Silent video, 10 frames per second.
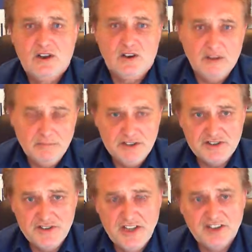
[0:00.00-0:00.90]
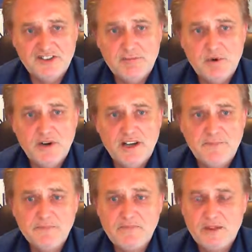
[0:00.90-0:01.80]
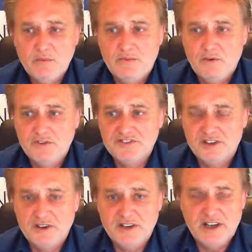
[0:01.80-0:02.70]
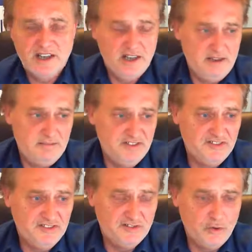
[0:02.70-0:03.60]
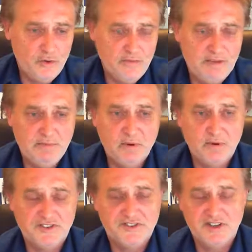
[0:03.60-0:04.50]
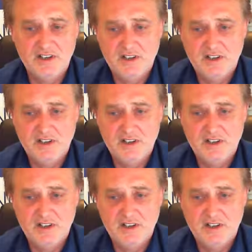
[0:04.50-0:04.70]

I mentioned the exporter. We've also got a business who imports